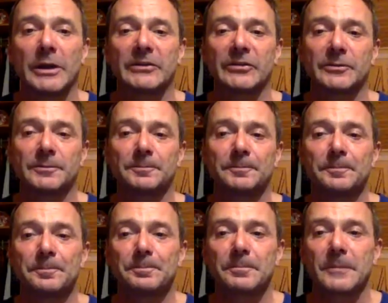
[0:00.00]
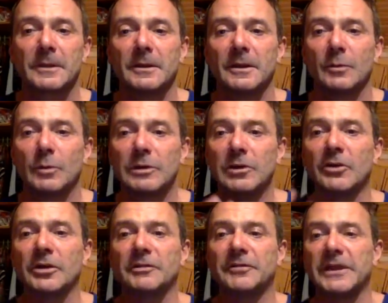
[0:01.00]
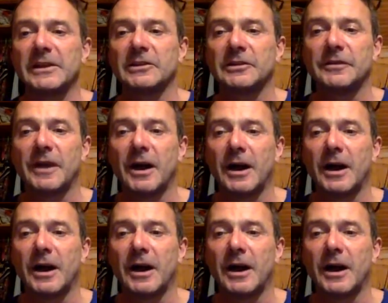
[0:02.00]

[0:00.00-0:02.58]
it. When you look at the field of